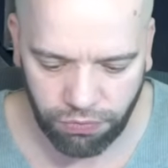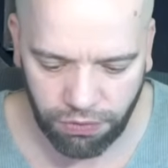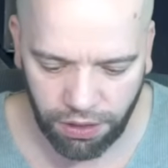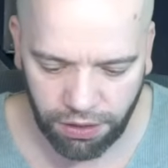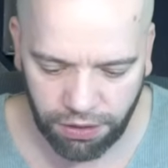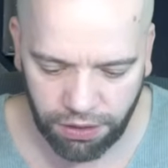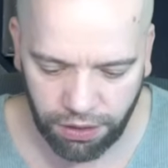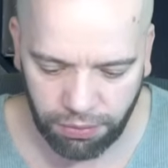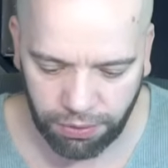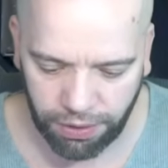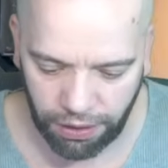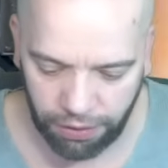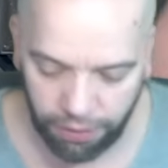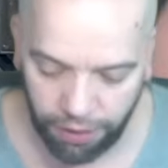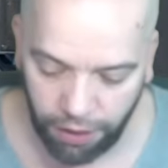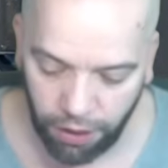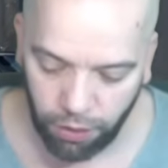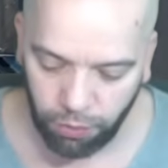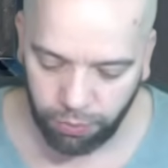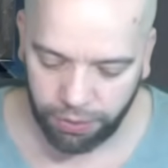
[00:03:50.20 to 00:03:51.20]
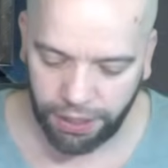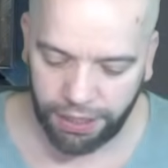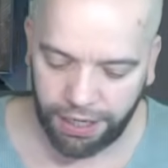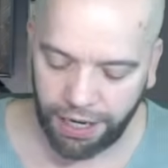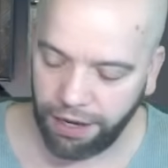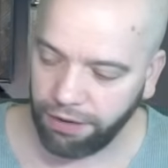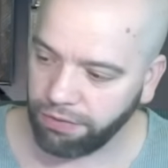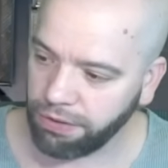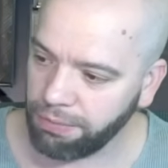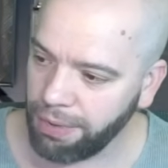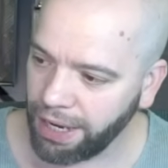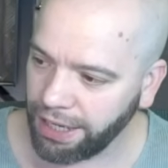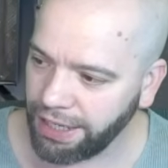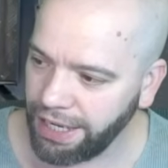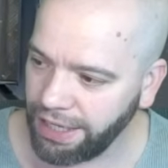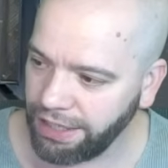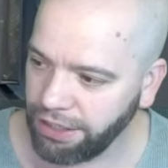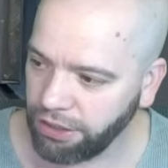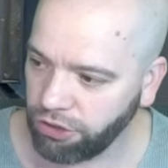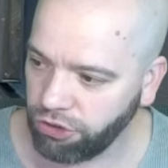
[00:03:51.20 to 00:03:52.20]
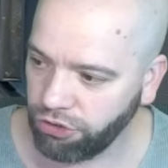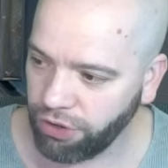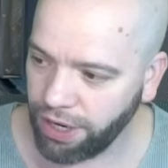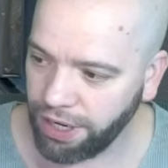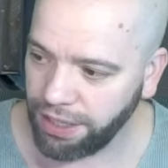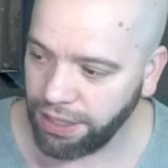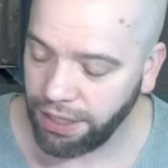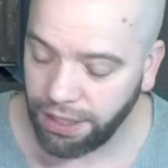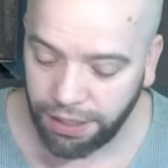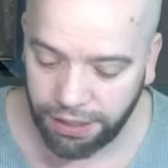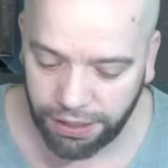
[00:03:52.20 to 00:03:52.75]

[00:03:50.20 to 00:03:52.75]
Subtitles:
There we go. We then have the magnetic tray.